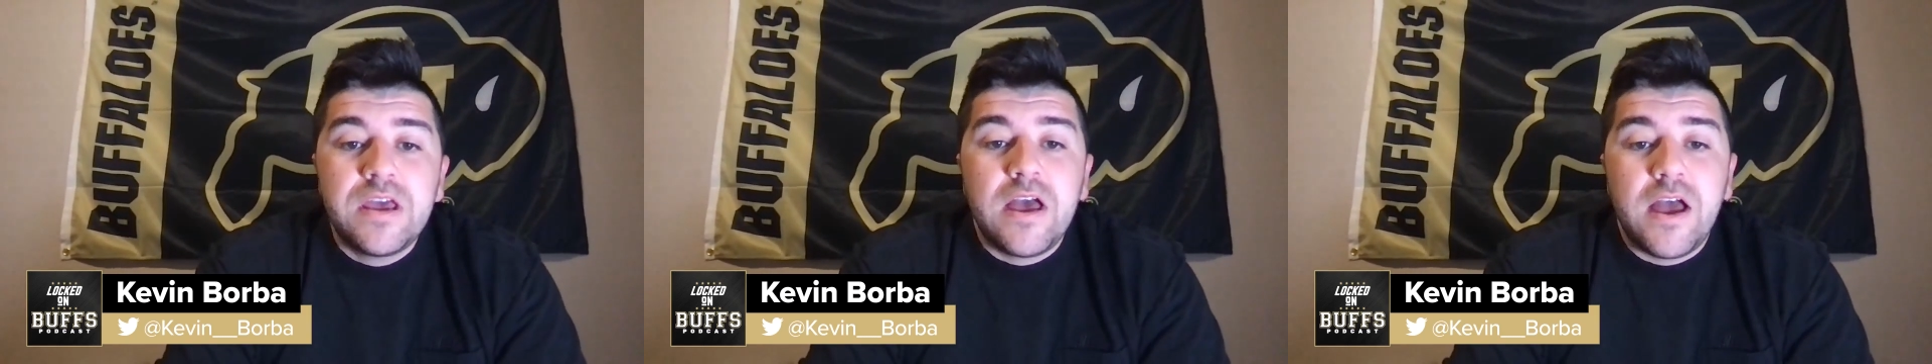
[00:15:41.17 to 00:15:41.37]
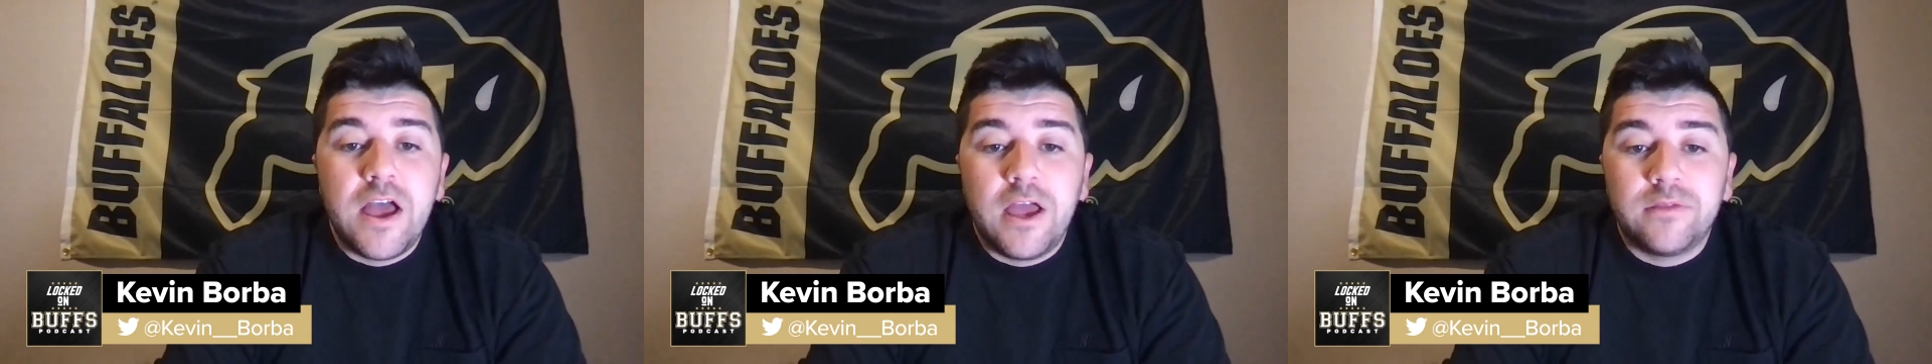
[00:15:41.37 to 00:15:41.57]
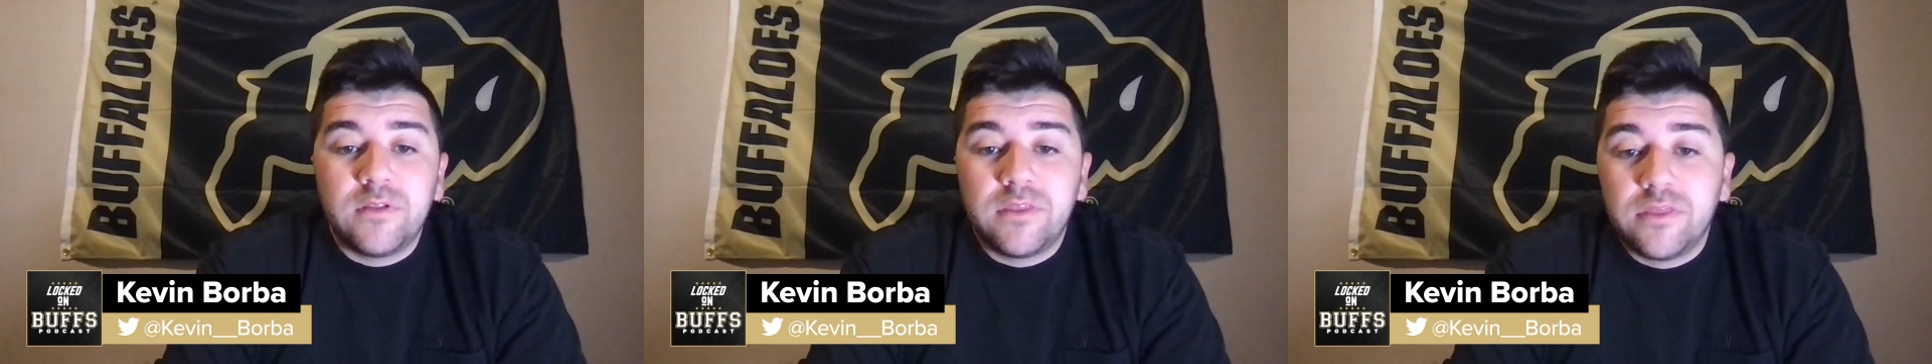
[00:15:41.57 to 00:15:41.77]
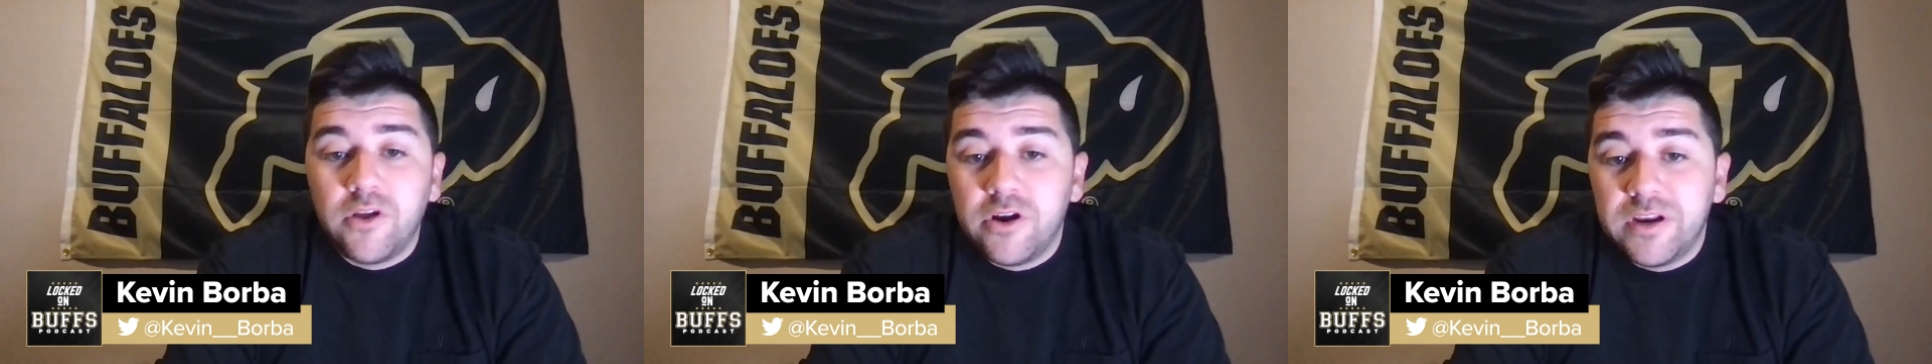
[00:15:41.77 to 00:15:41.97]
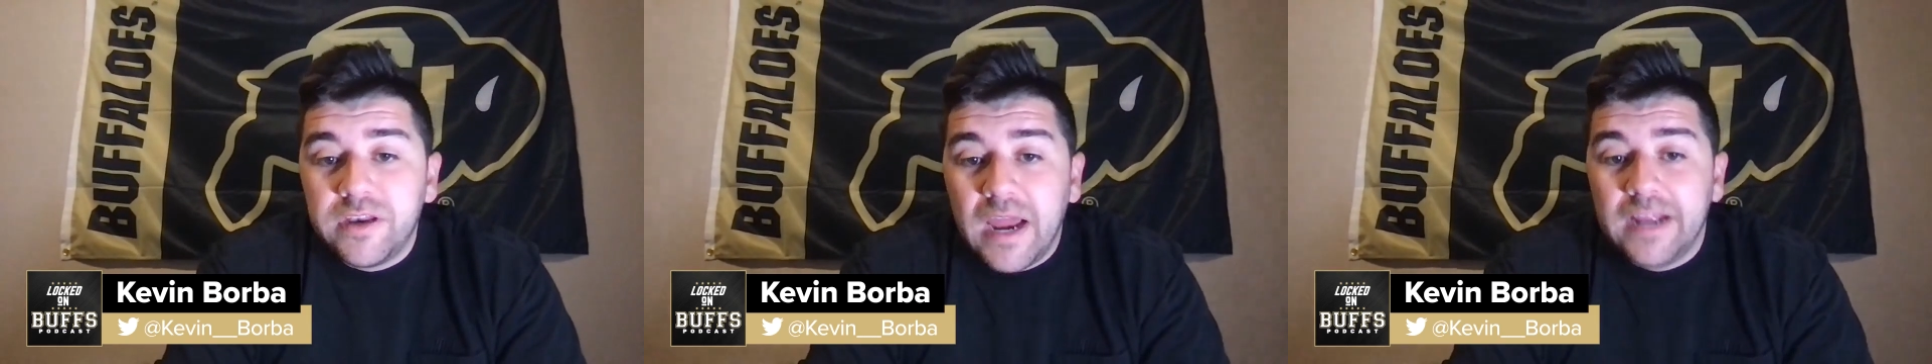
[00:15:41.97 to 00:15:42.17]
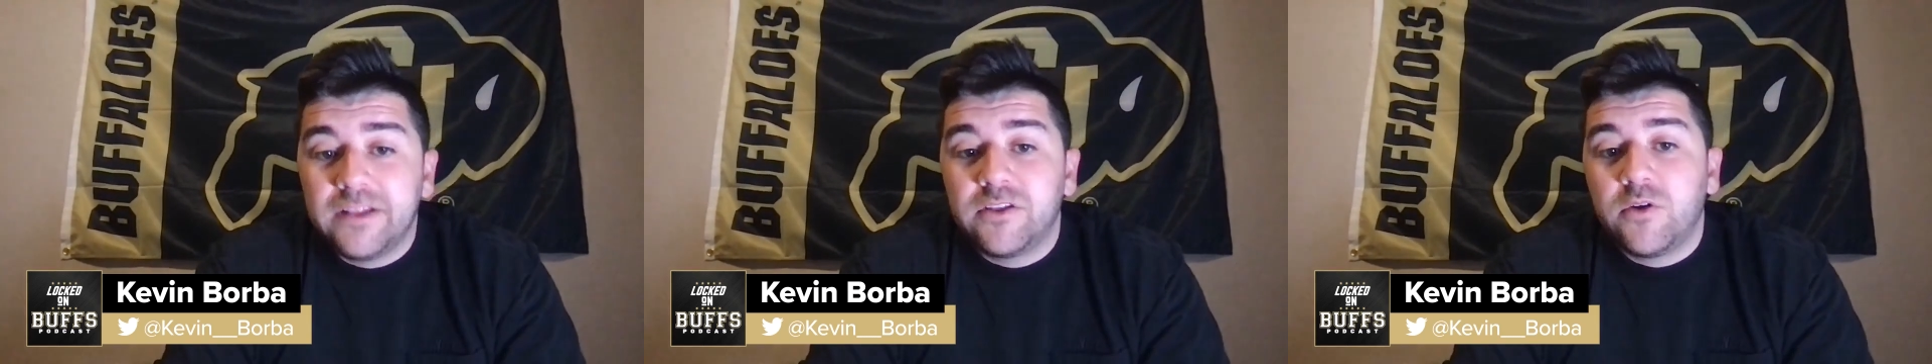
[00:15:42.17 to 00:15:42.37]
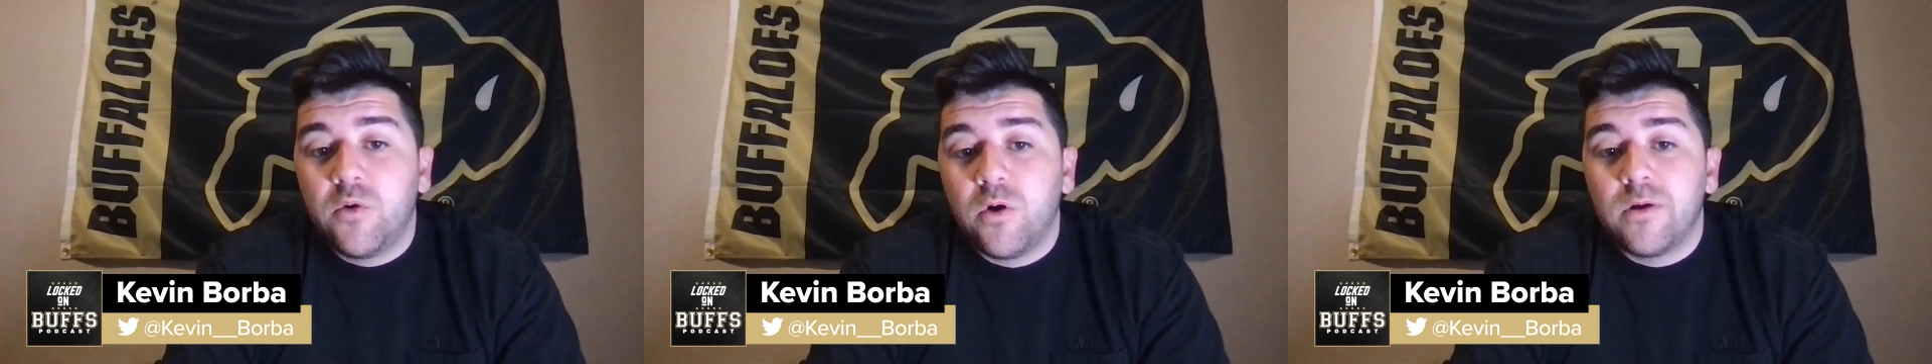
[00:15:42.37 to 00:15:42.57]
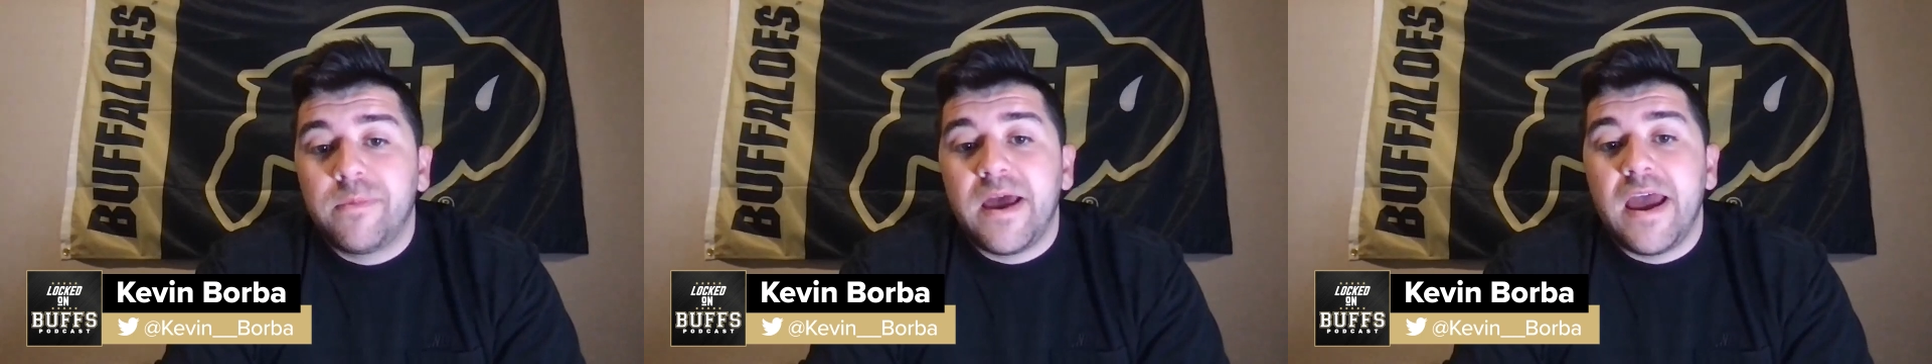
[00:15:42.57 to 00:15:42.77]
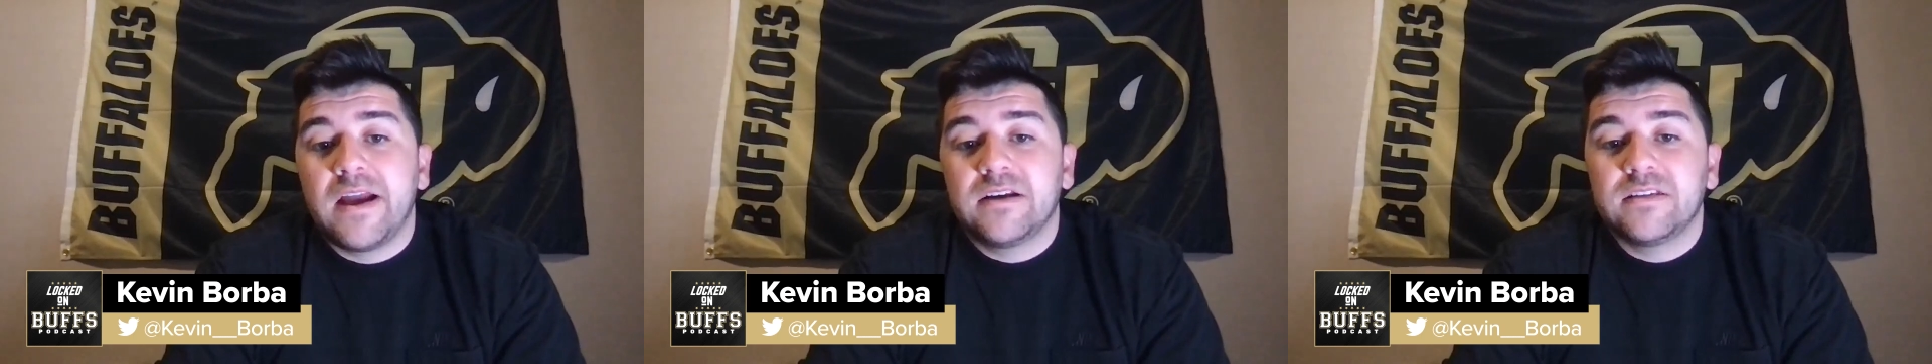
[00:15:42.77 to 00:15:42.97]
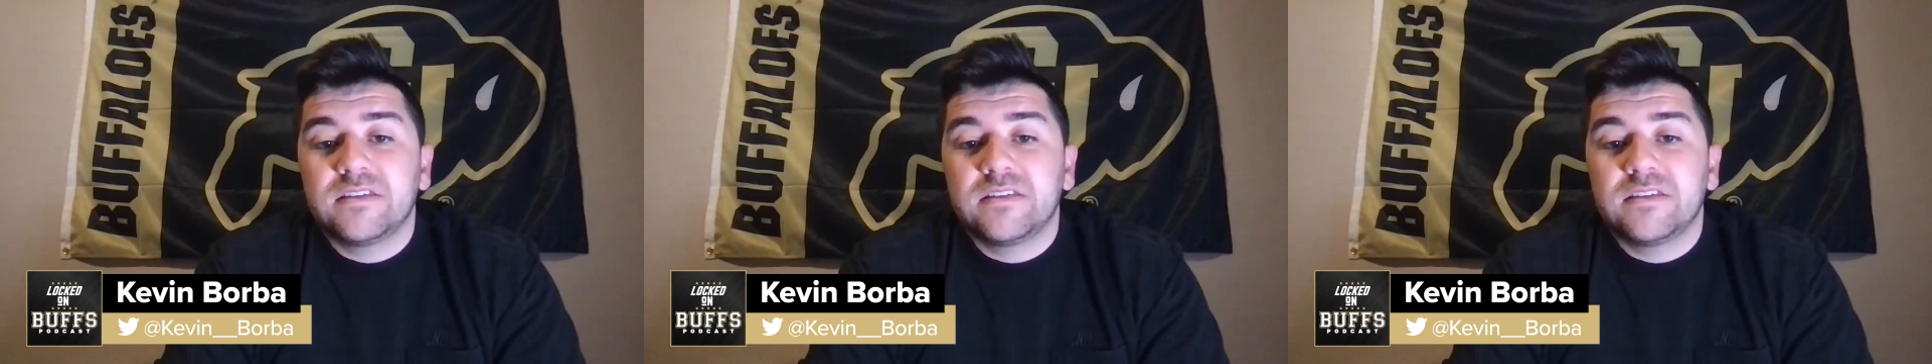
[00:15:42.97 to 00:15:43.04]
the 39th quarterback,